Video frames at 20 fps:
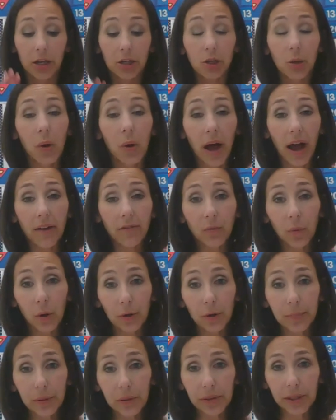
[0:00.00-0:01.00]
So we'll have
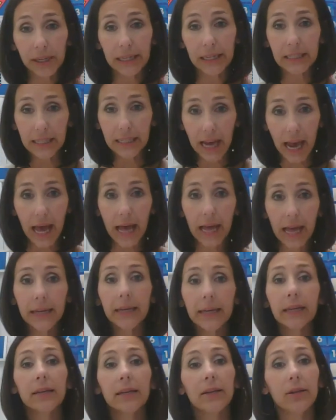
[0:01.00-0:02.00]
word building at
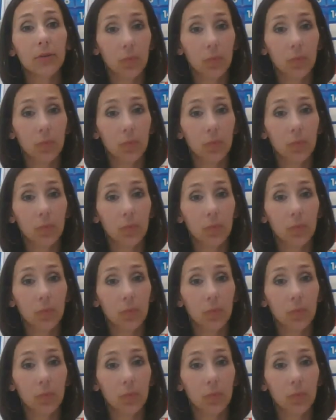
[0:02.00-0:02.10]
10